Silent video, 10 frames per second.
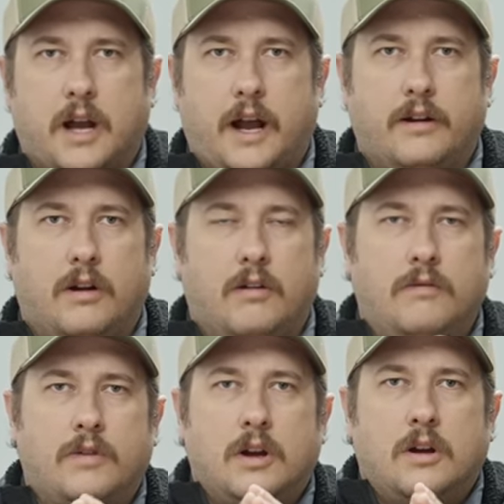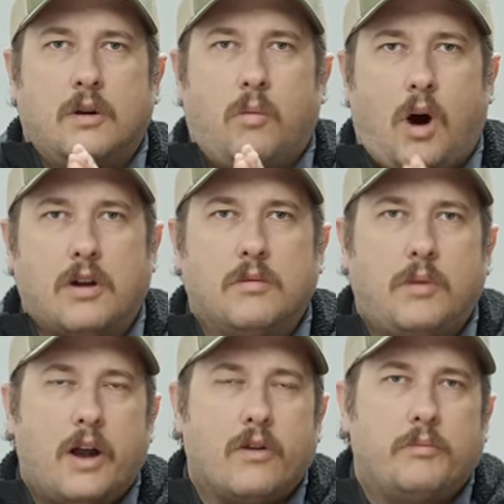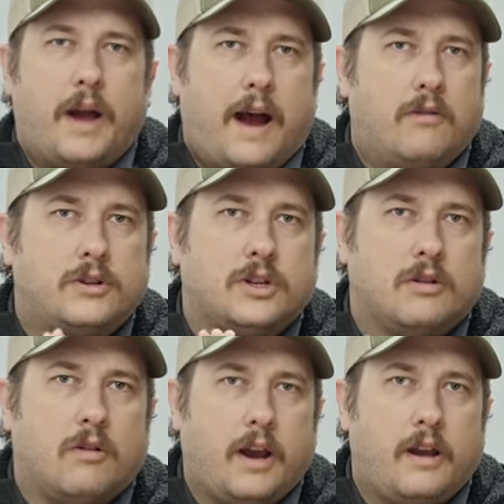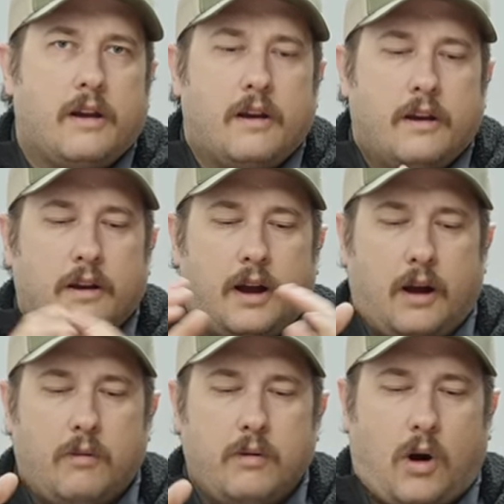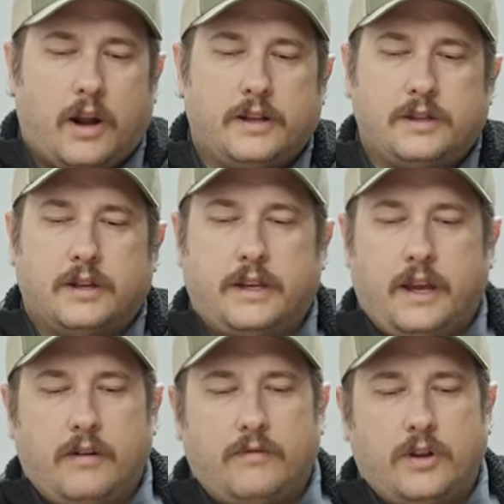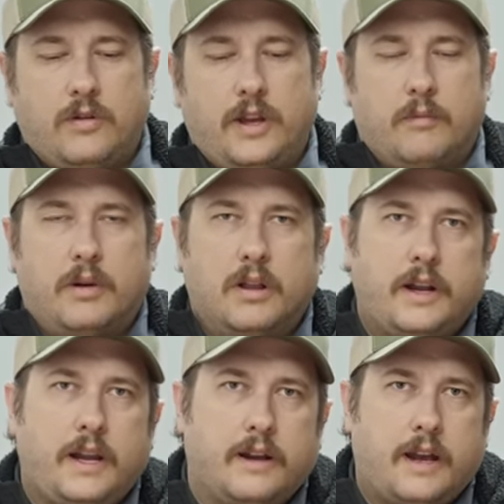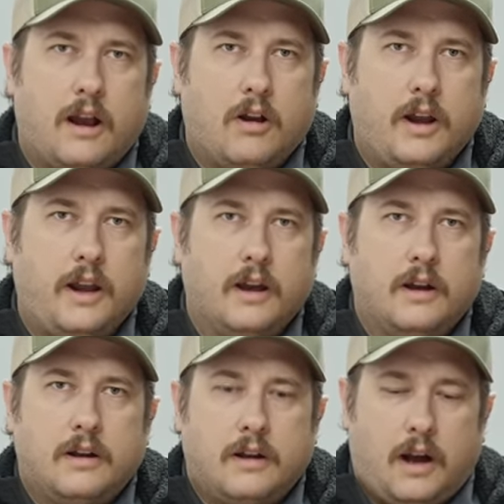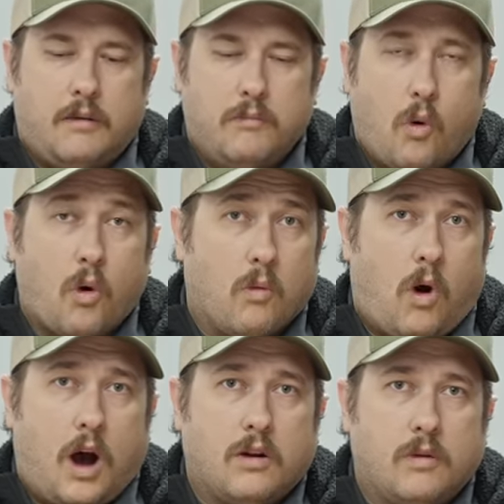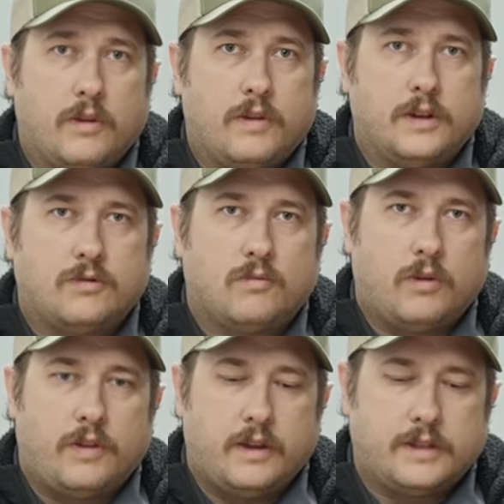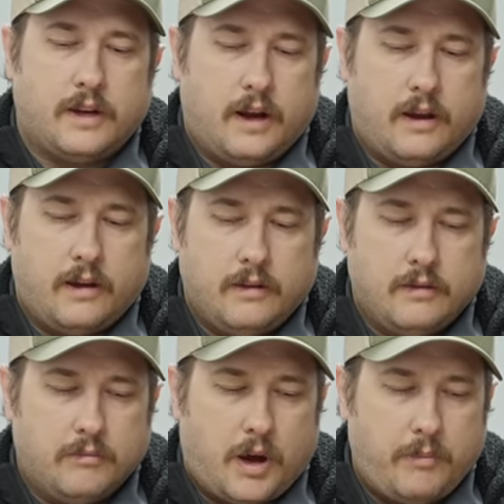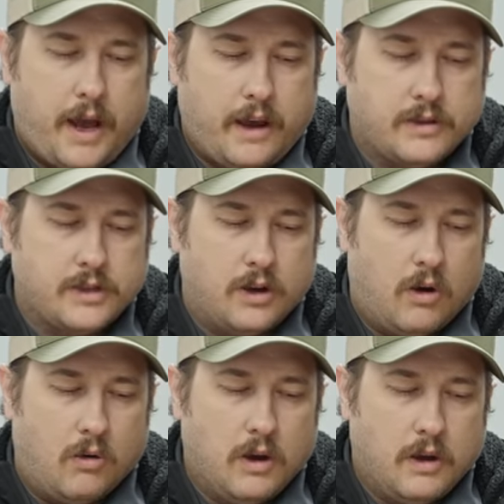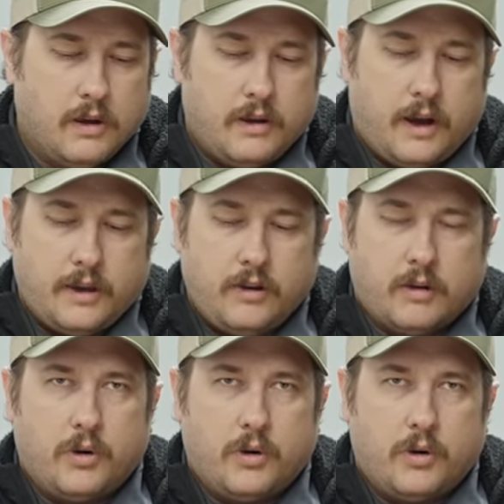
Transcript: kind of water bottle pouch, right? We wanted to give you the ability to carry more water with this butt pack. So you can